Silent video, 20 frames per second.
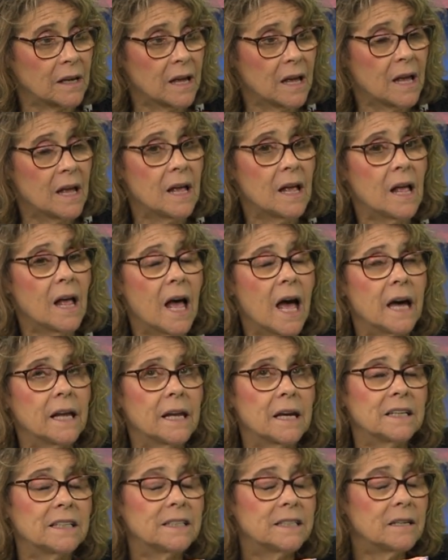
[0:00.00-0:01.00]
Mm-hmm. And
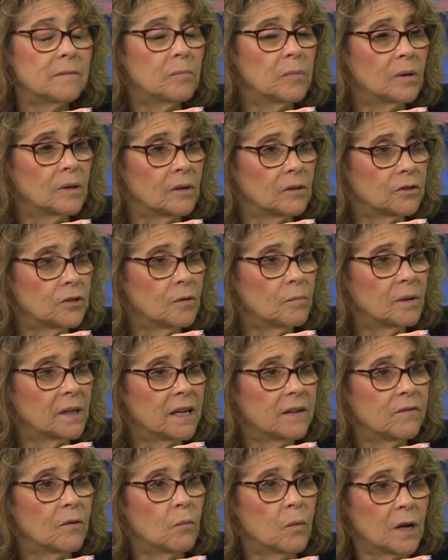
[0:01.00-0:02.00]
I did do
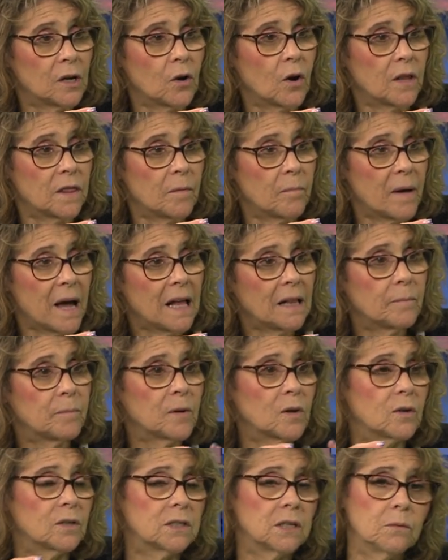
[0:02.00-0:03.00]
believe it went on the ballot
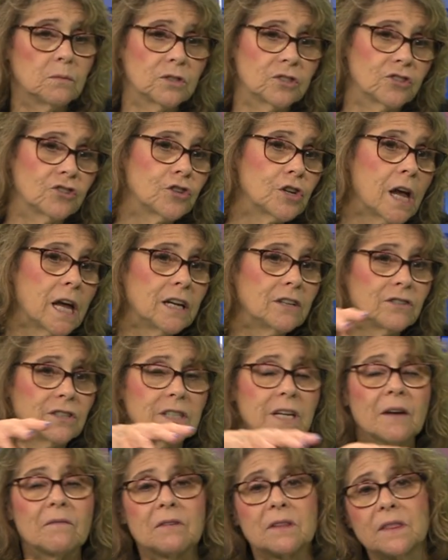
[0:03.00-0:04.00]
because he was
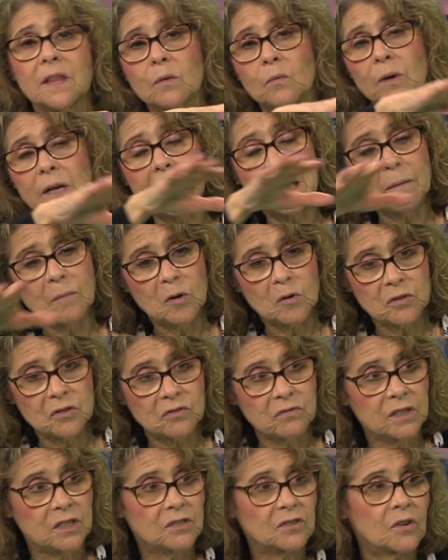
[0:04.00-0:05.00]
changing everything with Amherst
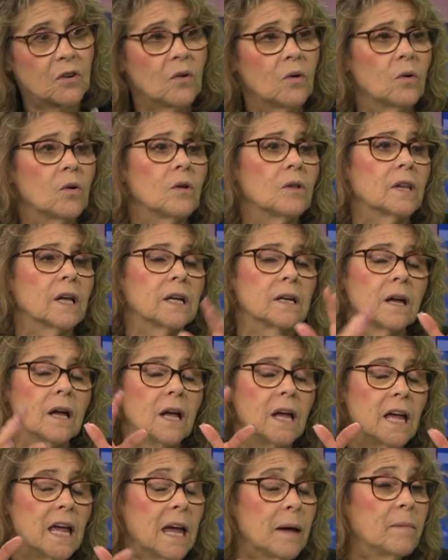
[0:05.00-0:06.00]
Street School, and
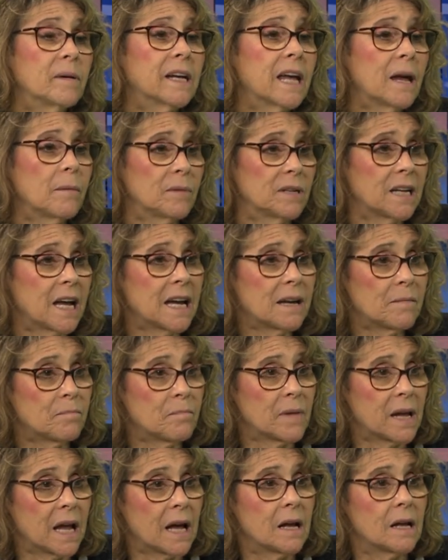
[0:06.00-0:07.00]
it became a
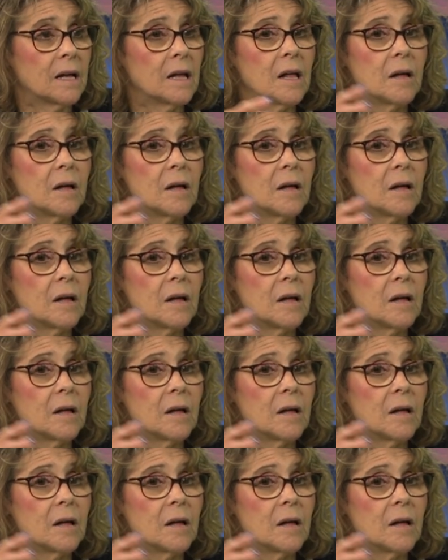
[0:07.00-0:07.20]
nightmare.